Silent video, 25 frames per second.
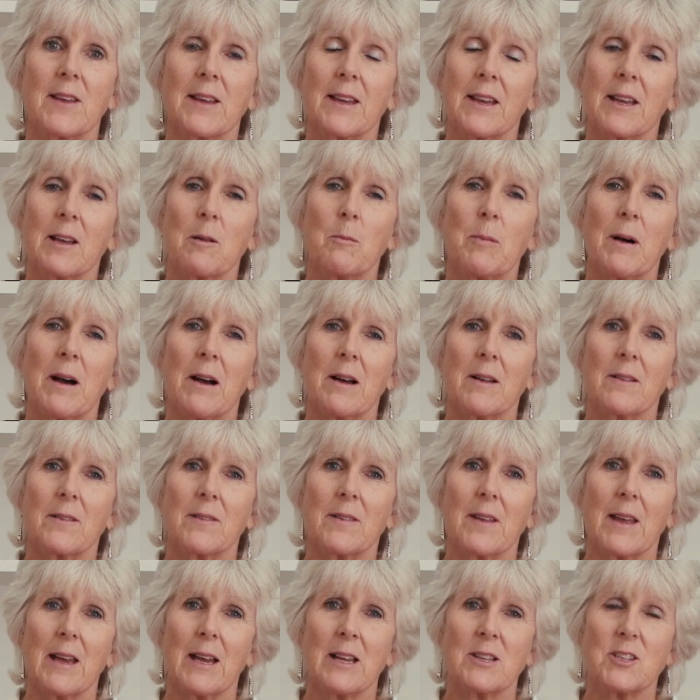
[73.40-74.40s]
thinking about
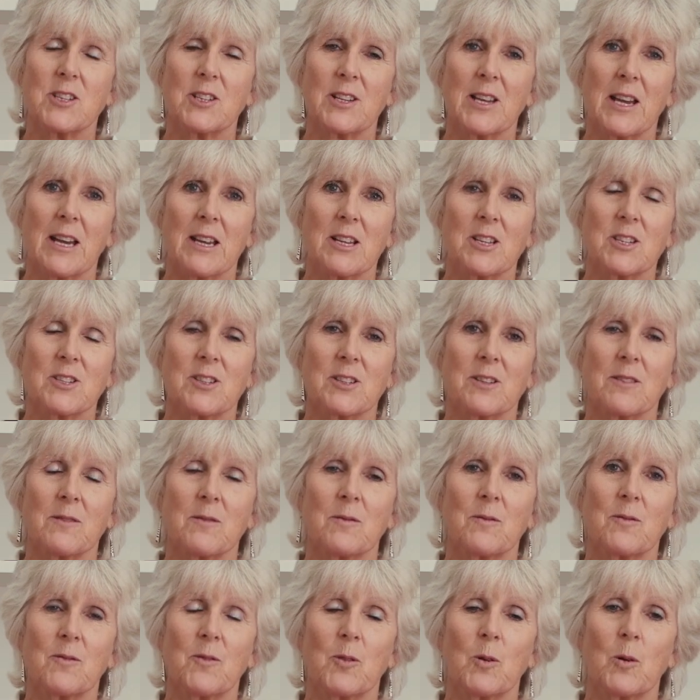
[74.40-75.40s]

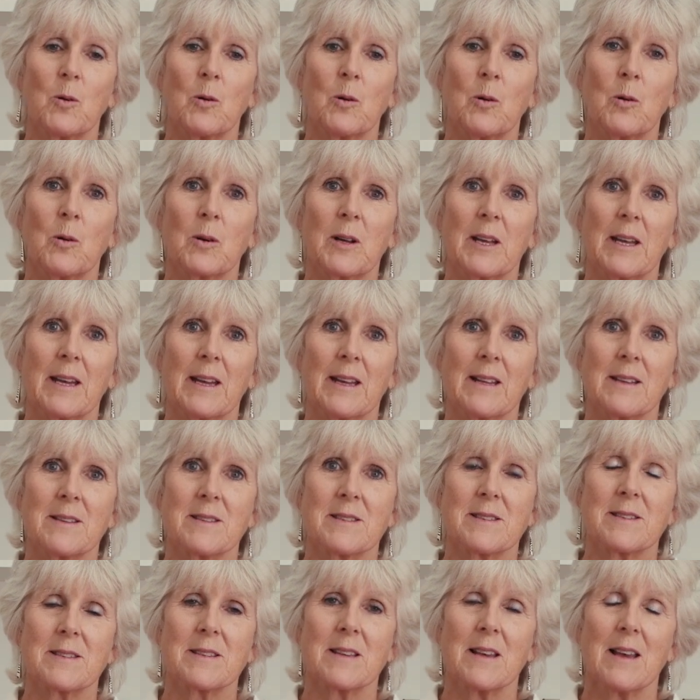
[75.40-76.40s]
education for
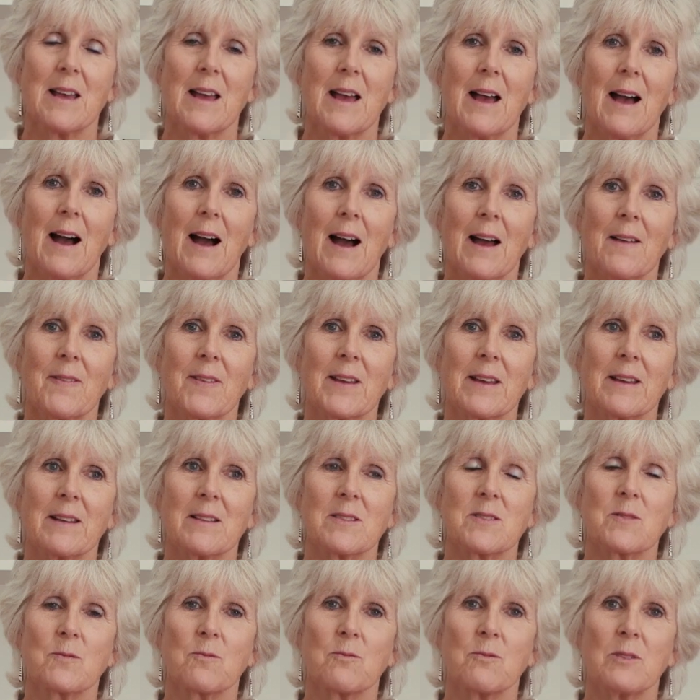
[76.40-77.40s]
kids, I think
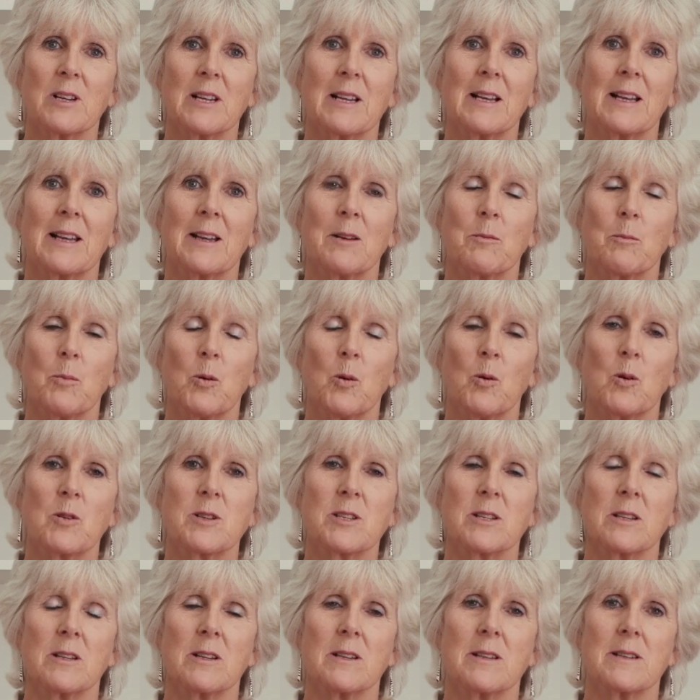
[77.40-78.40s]
it's really
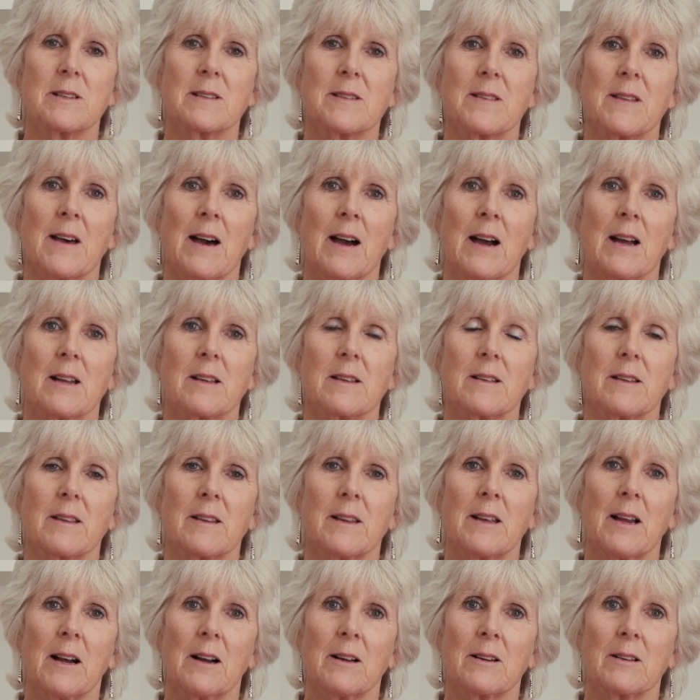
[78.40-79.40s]
important that
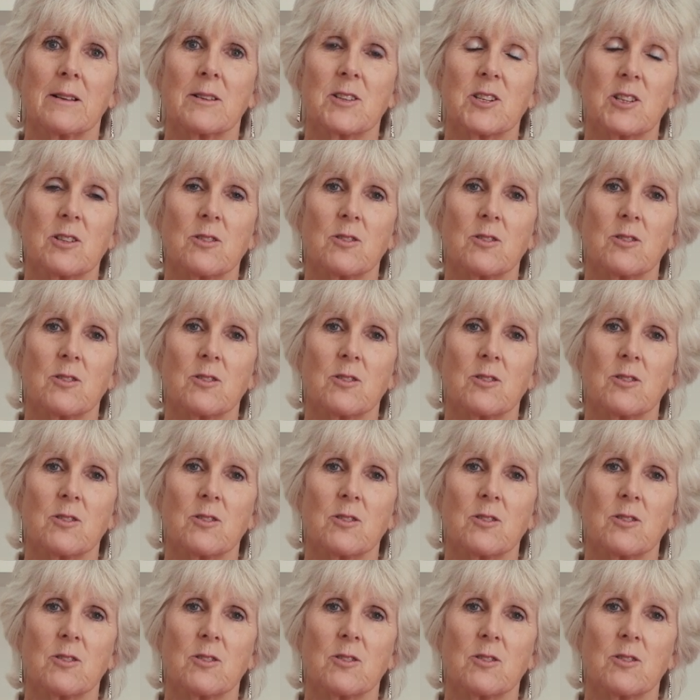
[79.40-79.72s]
young